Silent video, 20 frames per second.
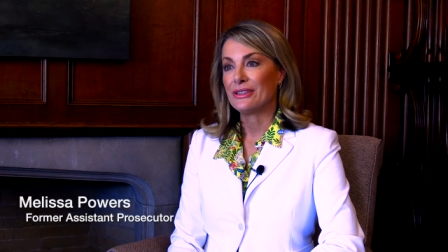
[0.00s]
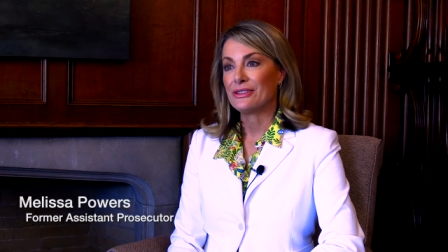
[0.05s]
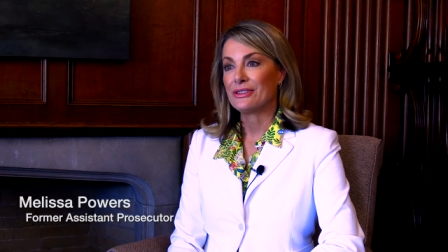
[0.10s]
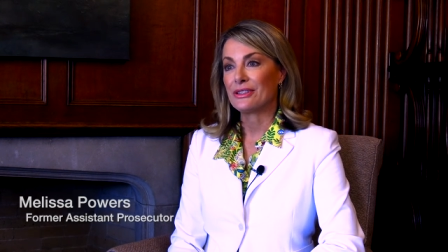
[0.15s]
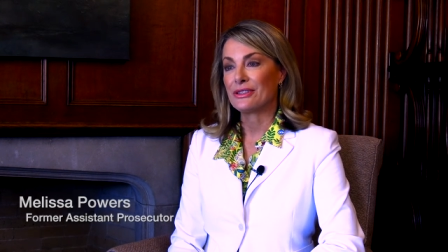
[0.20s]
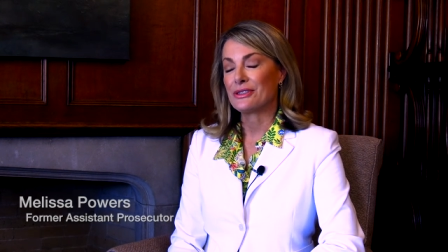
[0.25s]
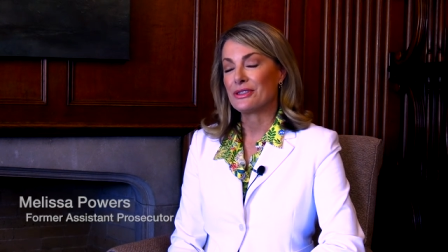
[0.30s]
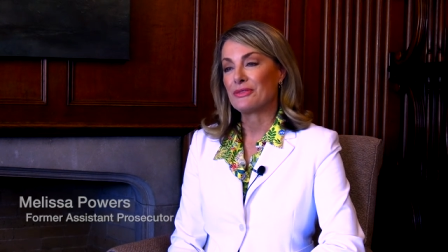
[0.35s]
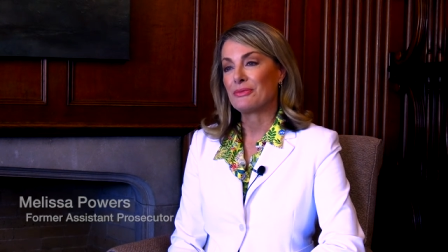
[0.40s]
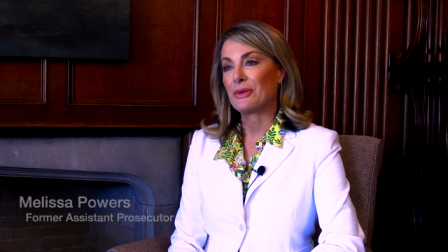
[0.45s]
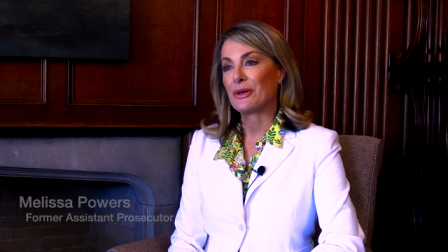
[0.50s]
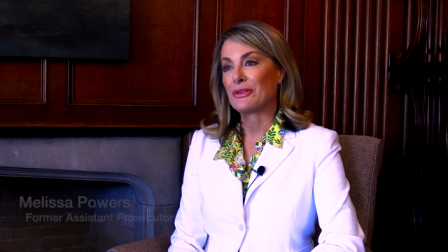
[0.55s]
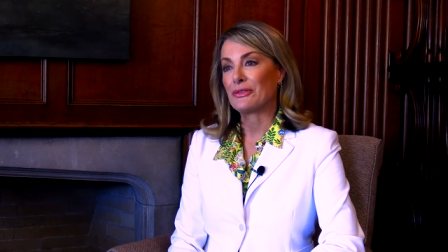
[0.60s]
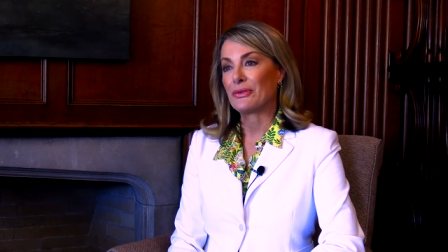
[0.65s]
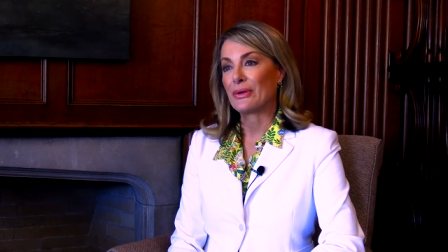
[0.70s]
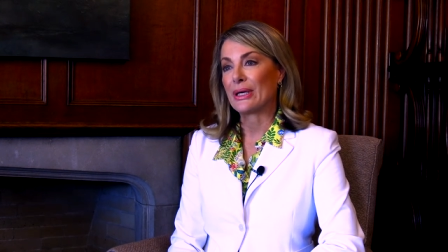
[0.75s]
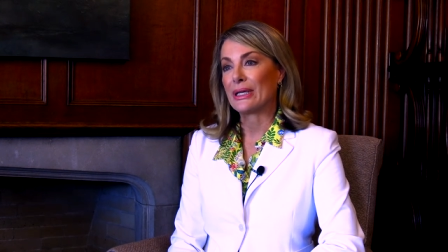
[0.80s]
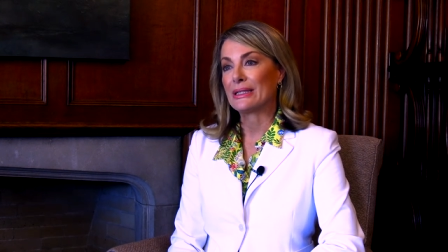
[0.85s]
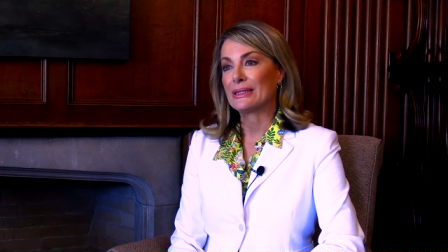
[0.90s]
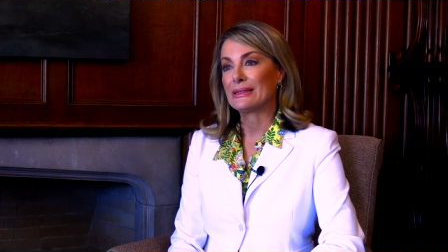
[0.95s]
Joseph Paul
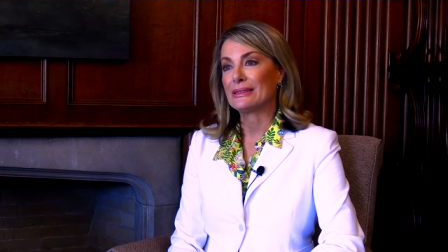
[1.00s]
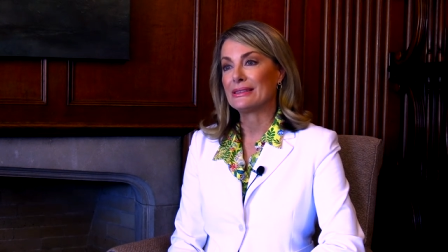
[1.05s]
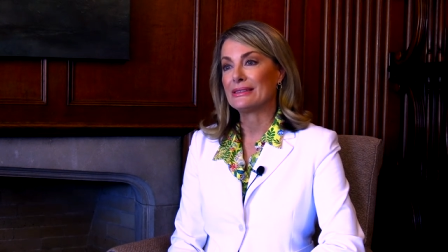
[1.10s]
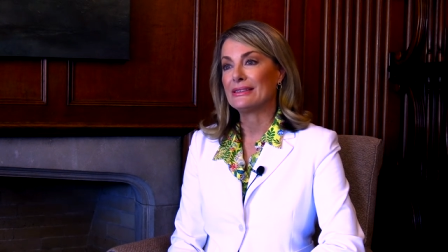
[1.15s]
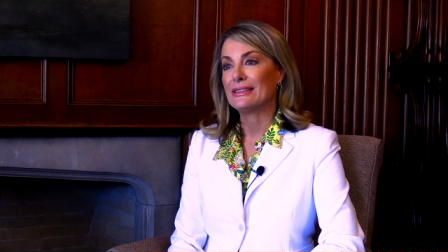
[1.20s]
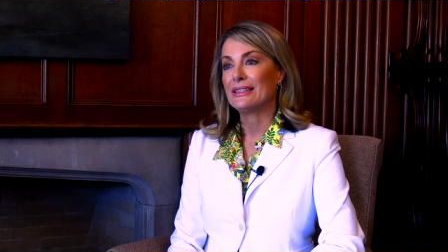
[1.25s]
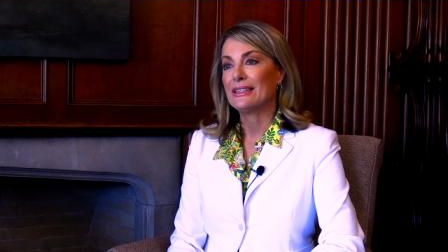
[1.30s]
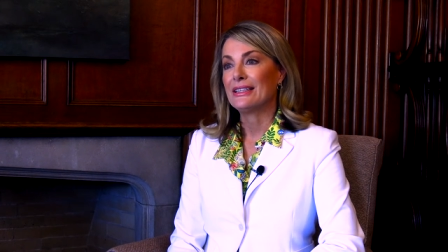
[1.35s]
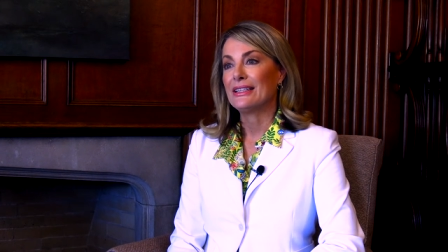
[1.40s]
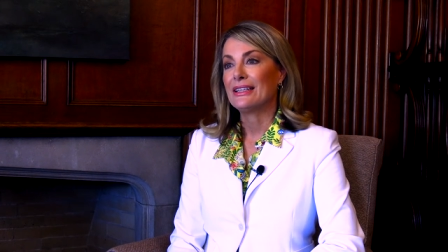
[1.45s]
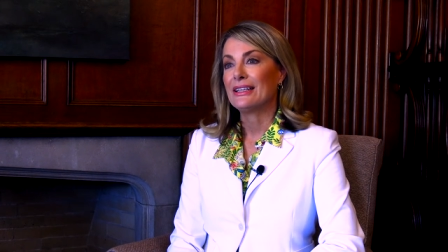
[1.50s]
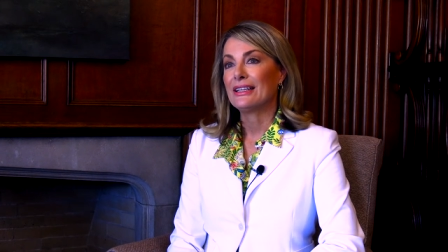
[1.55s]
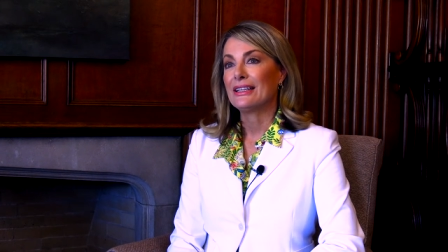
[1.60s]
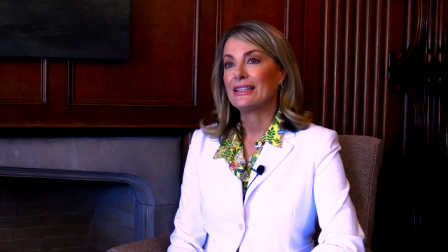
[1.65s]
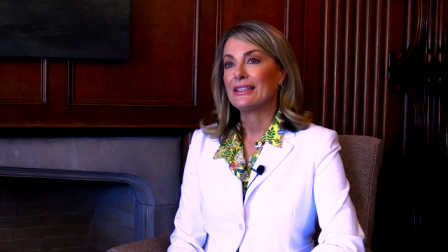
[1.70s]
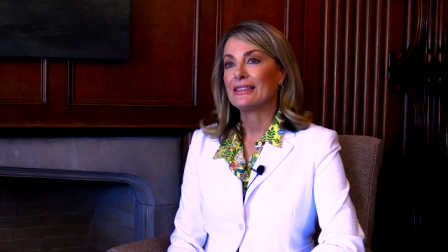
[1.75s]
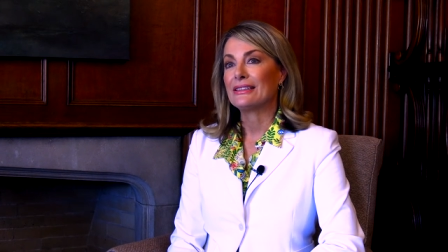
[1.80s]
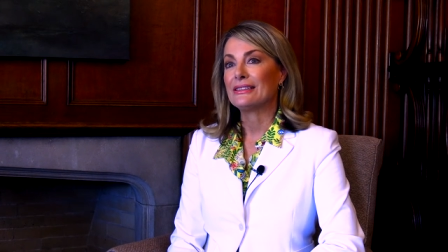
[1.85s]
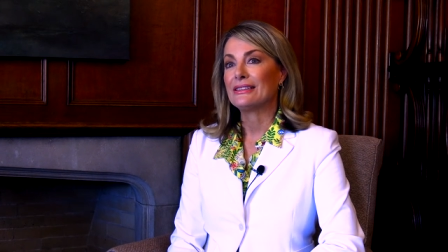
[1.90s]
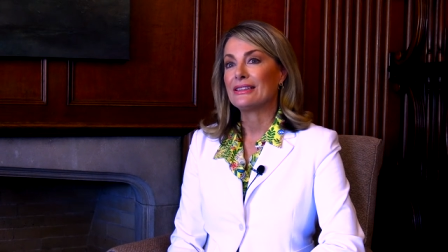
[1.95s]
Franklin.
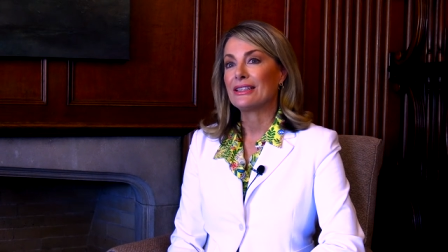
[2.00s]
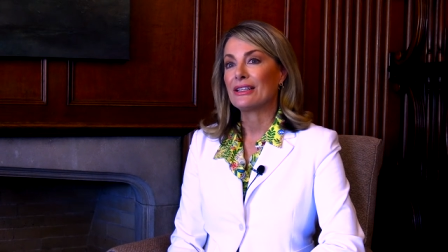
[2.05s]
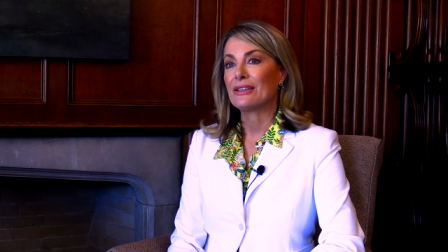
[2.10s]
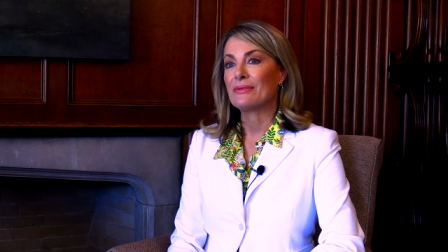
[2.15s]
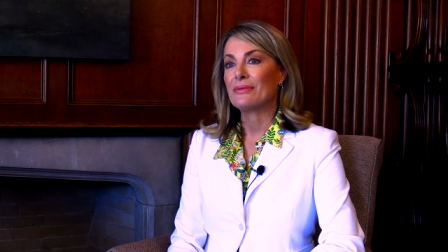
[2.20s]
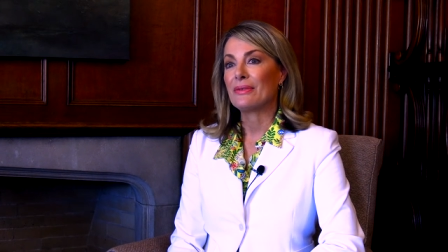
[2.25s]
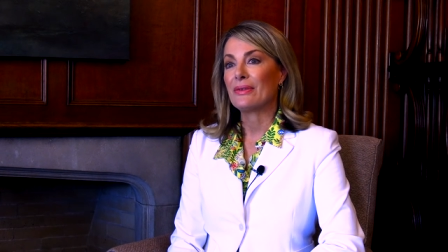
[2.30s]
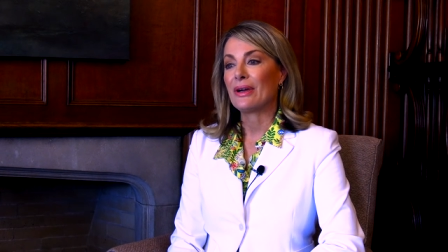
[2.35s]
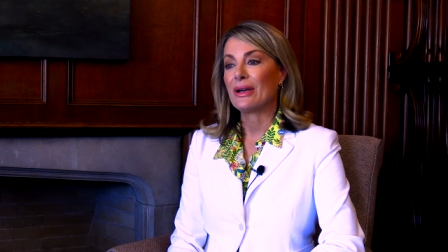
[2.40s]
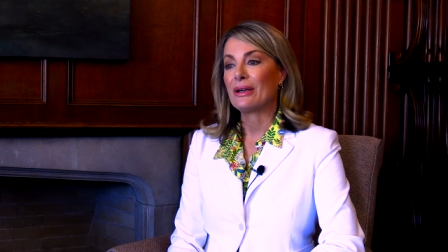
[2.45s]
And um,